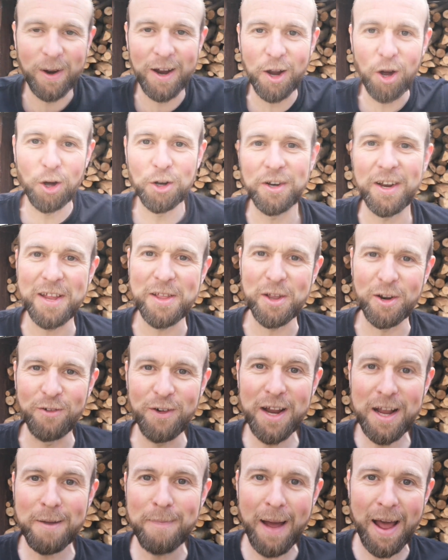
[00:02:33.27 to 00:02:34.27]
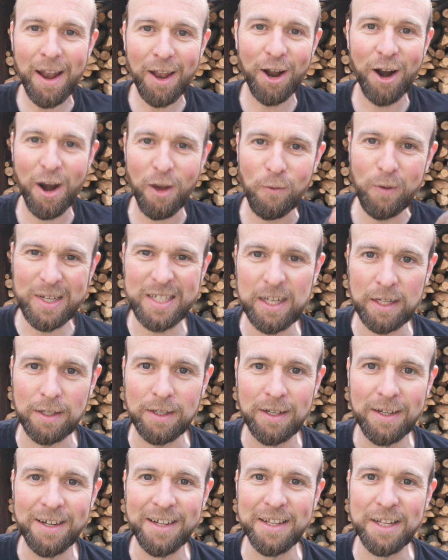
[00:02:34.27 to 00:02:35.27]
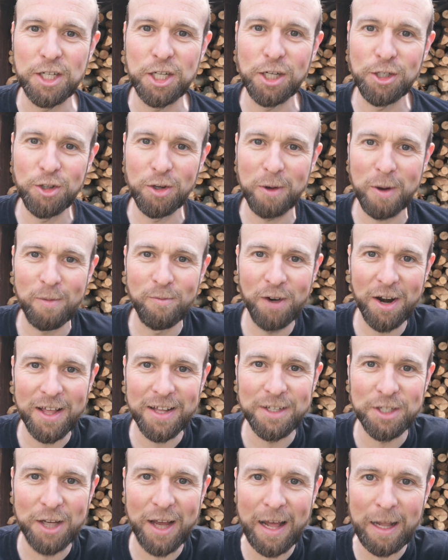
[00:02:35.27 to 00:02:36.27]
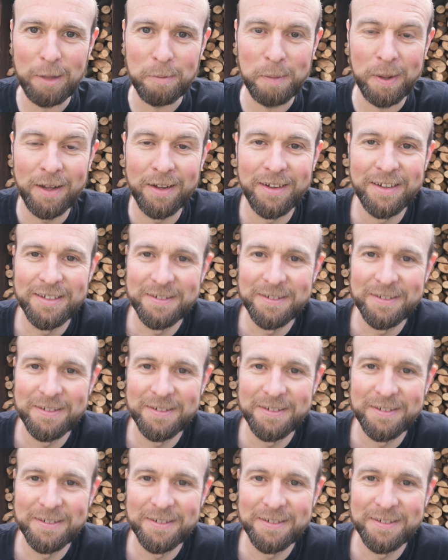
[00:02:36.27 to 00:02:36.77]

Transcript: I order either ring a bell or I whistle, and the children come running to help.